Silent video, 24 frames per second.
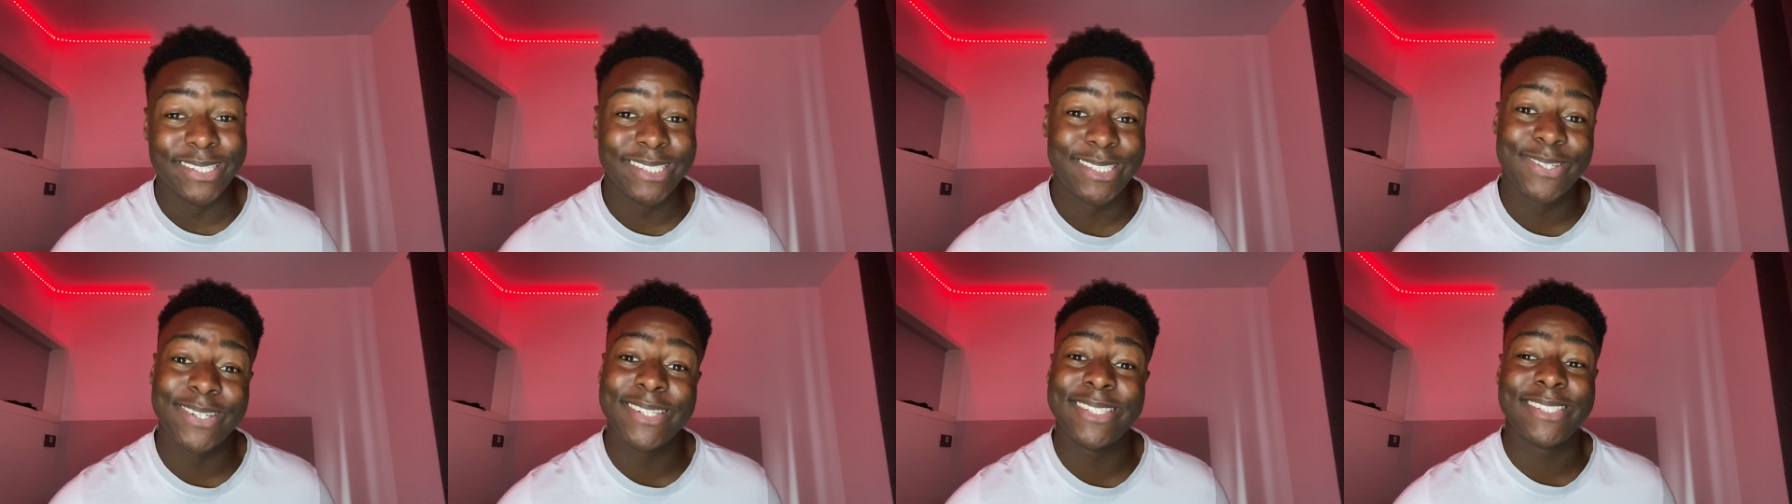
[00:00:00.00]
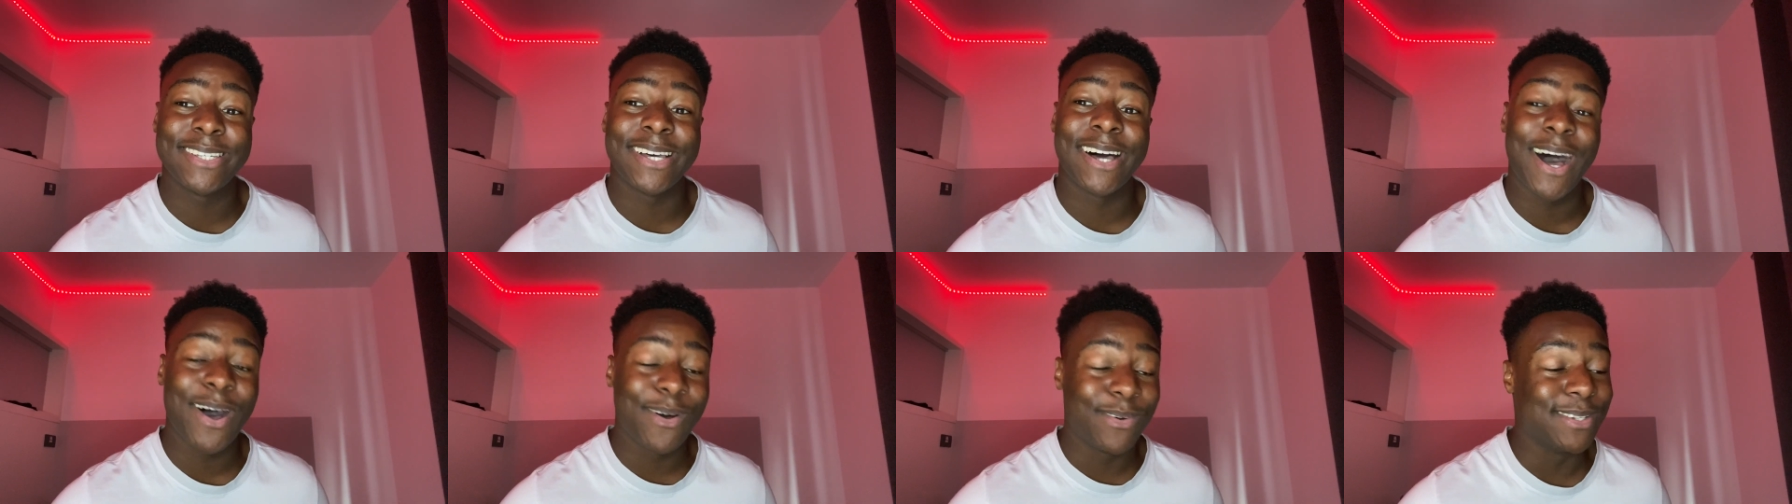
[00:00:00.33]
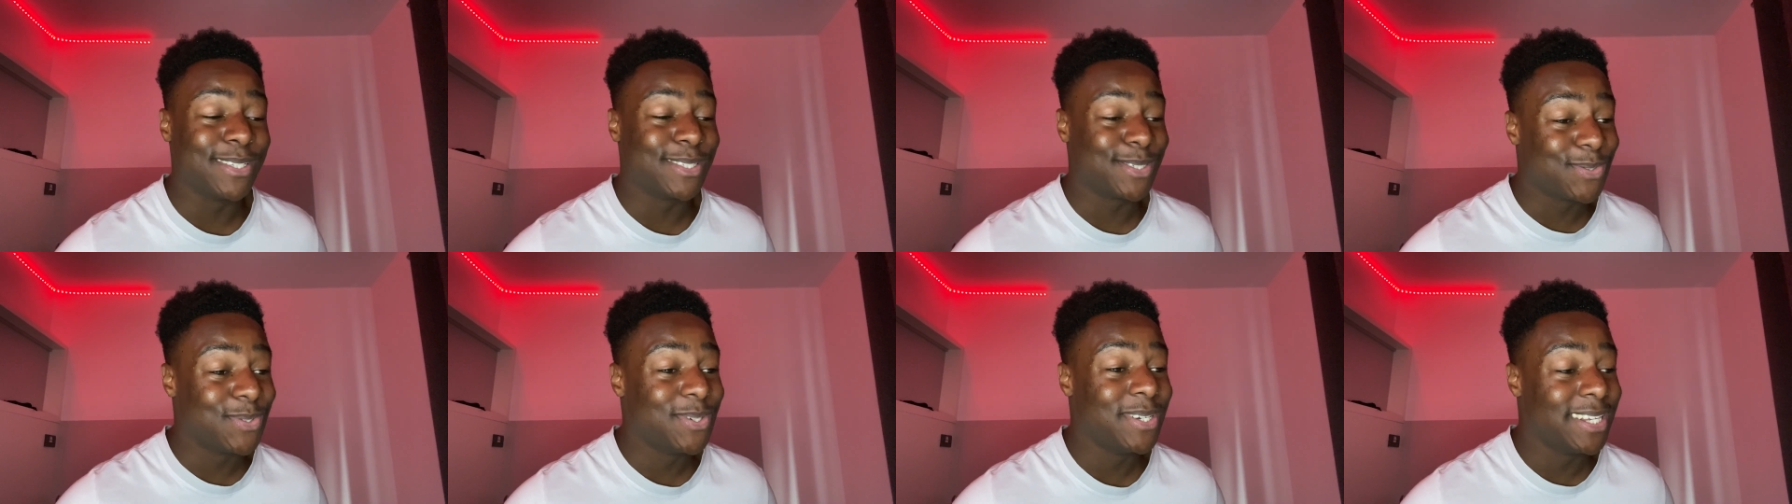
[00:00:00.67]
Twitter I
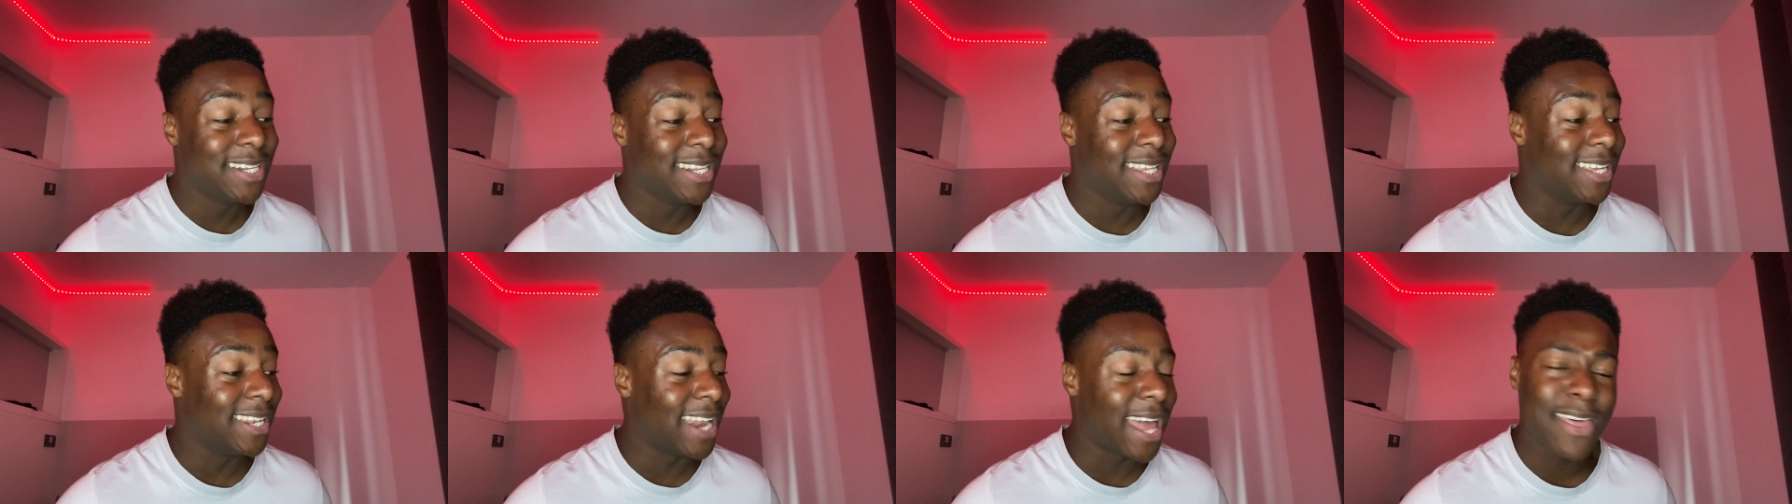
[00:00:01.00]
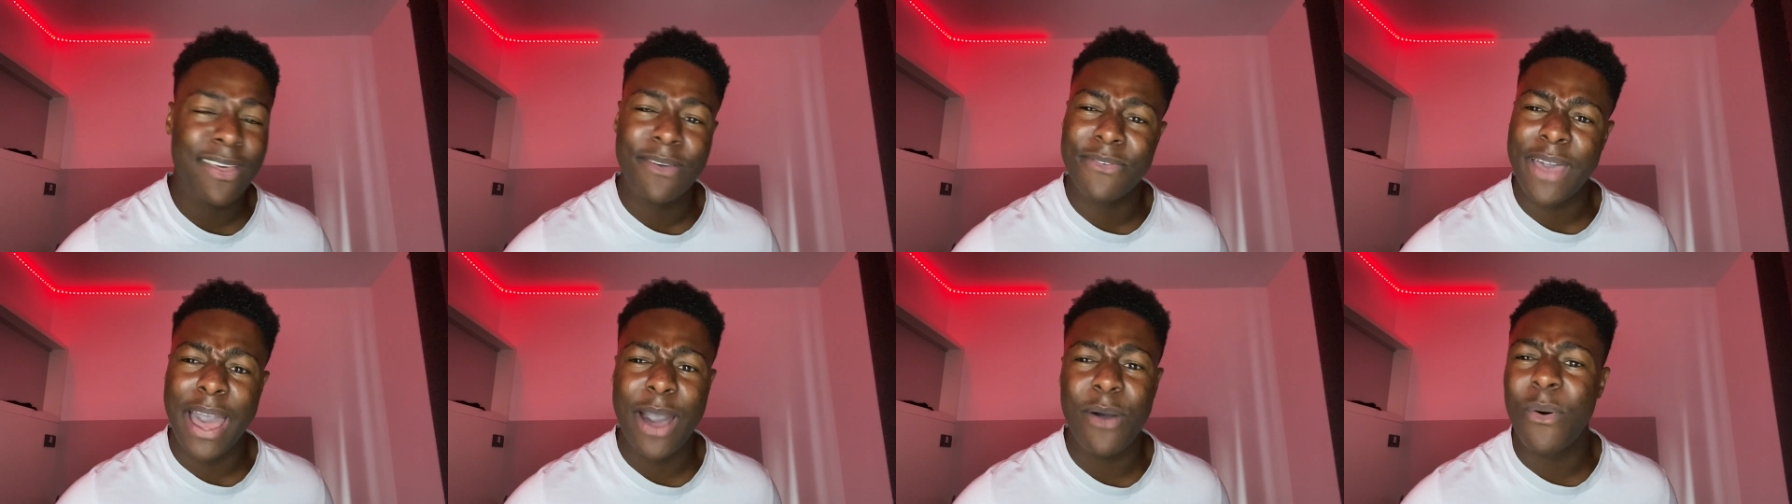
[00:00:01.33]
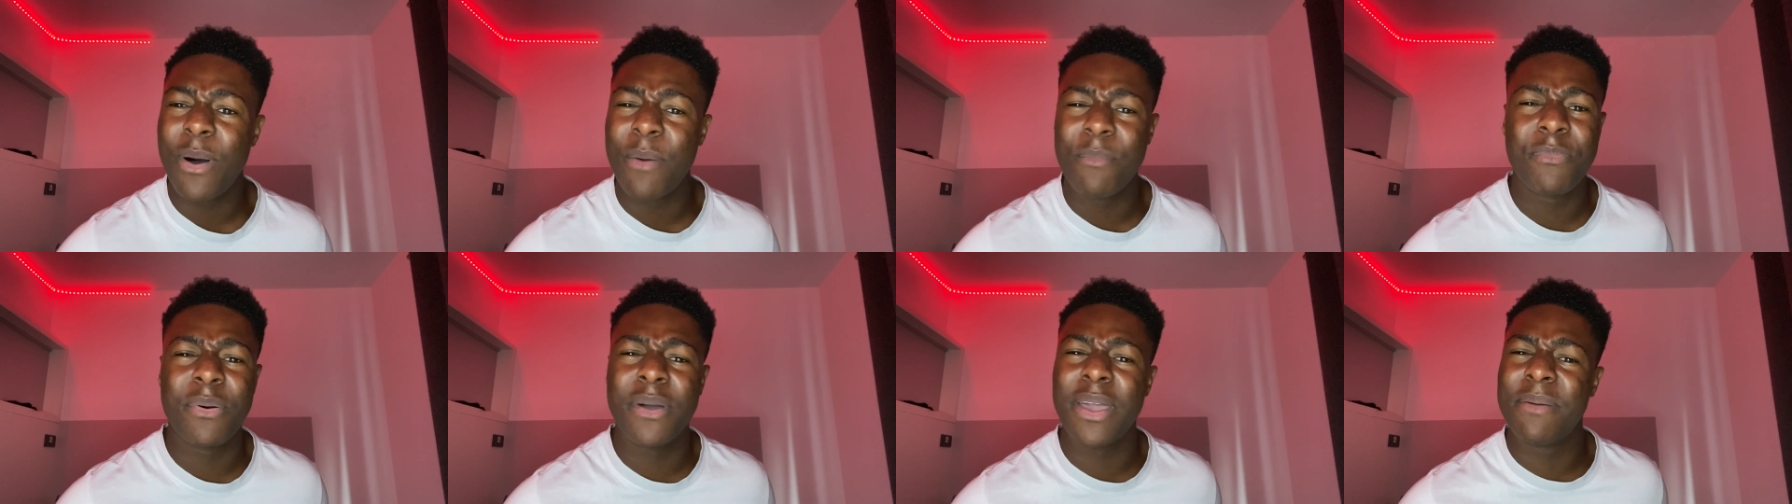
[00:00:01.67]
was really like, at
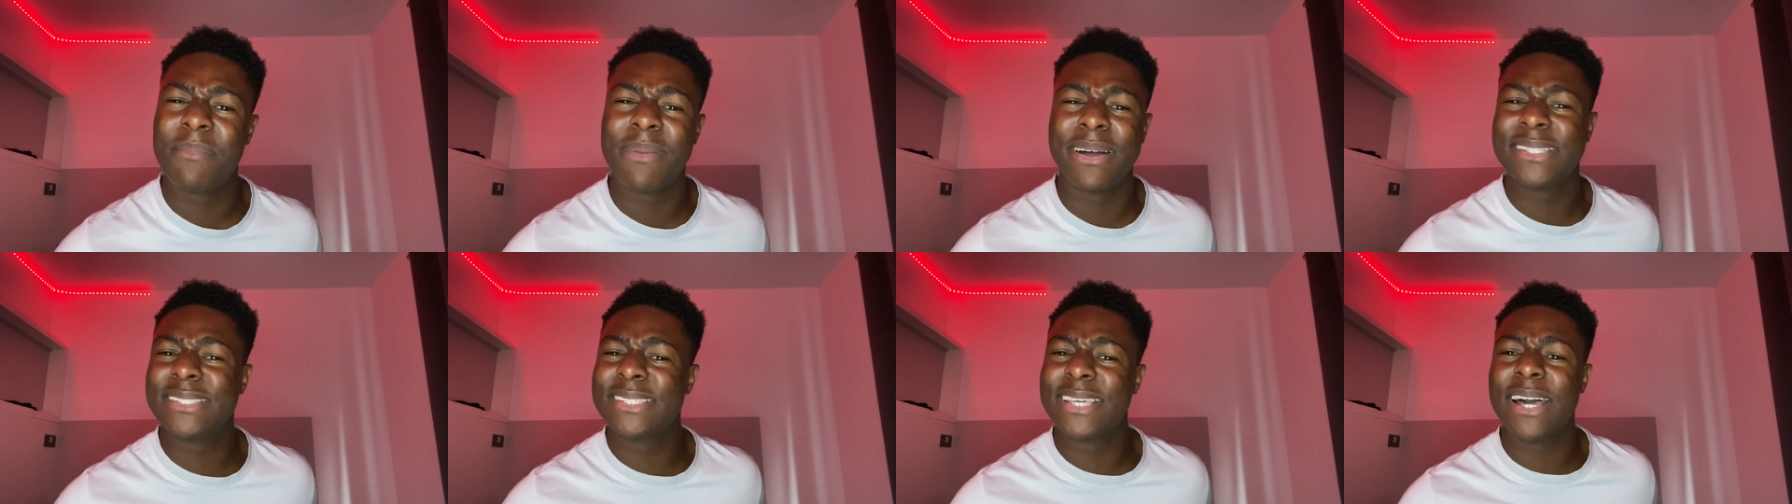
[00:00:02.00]
one point my